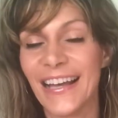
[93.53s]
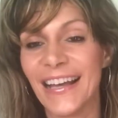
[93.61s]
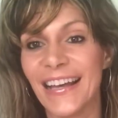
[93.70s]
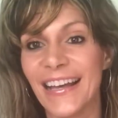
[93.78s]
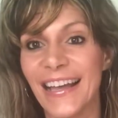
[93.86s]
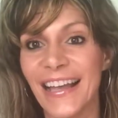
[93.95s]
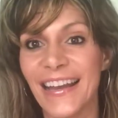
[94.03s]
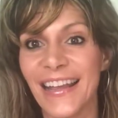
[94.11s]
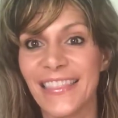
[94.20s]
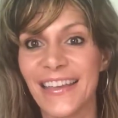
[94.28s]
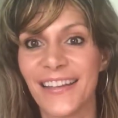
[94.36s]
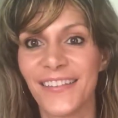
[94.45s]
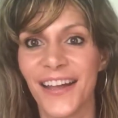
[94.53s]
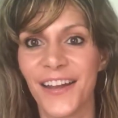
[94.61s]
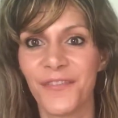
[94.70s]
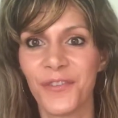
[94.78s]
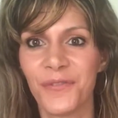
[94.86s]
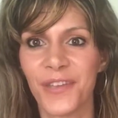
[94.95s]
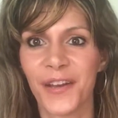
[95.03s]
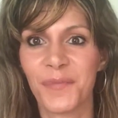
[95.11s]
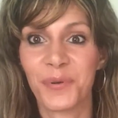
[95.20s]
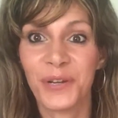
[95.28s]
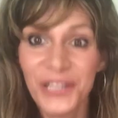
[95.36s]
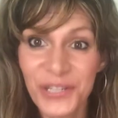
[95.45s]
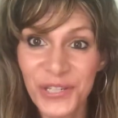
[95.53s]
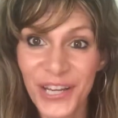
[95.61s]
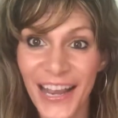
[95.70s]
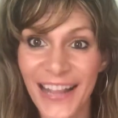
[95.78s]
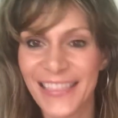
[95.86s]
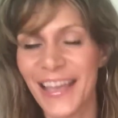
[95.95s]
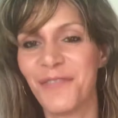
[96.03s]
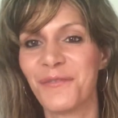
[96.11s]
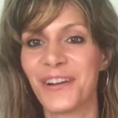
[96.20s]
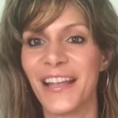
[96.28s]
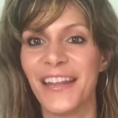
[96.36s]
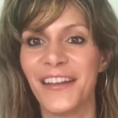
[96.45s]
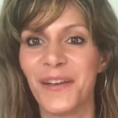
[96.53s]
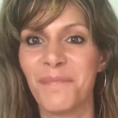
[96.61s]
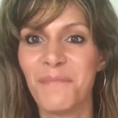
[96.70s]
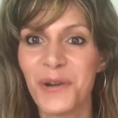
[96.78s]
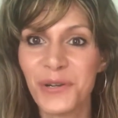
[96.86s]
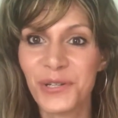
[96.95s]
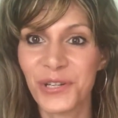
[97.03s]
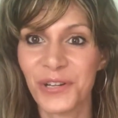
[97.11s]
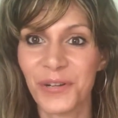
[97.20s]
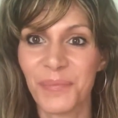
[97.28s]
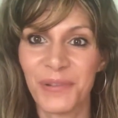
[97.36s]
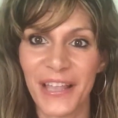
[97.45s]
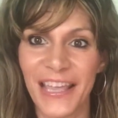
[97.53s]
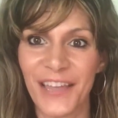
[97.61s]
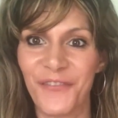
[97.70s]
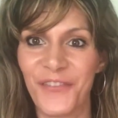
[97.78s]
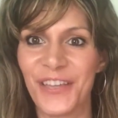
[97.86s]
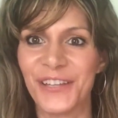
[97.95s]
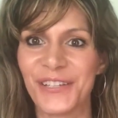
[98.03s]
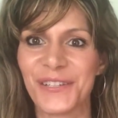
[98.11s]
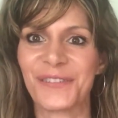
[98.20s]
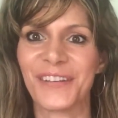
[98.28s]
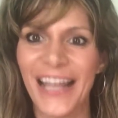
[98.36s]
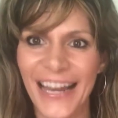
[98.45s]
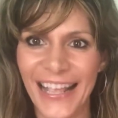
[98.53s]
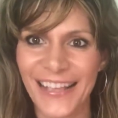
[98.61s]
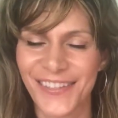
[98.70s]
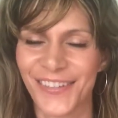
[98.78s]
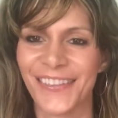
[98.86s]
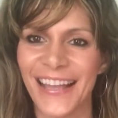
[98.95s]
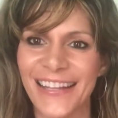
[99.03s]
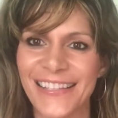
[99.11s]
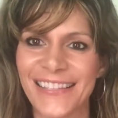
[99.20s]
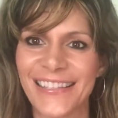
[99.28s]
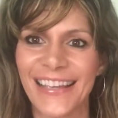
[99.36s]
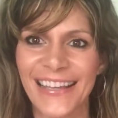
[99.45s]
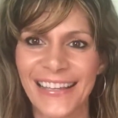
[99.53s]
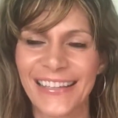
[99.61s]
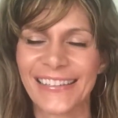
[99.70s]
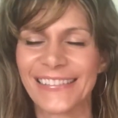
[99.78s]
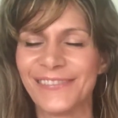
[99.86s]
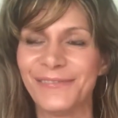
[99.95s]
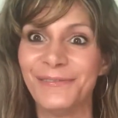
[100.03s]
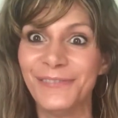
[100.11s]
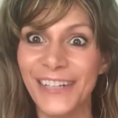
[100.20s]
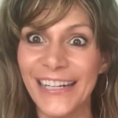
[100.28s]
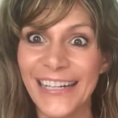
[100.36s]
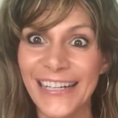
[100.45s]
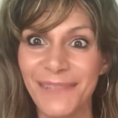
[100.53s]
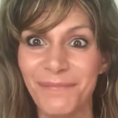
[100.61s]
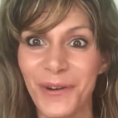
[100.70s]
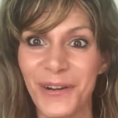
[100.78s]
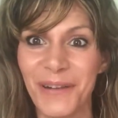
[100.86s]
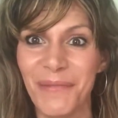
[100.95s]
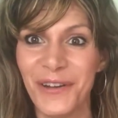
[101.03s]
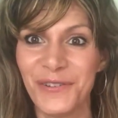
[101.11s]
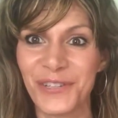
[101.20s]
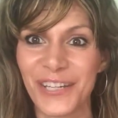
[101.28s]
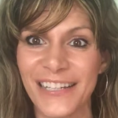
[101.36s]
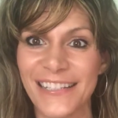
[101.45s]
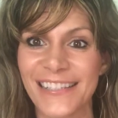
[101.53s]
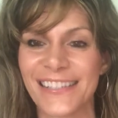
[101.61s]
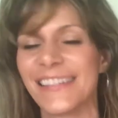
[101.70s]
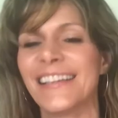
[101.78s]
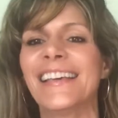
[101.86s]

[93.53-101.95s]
And I think a lot of you can appreciate that we're in an emotional playing field already. So that's like, what? More emotions?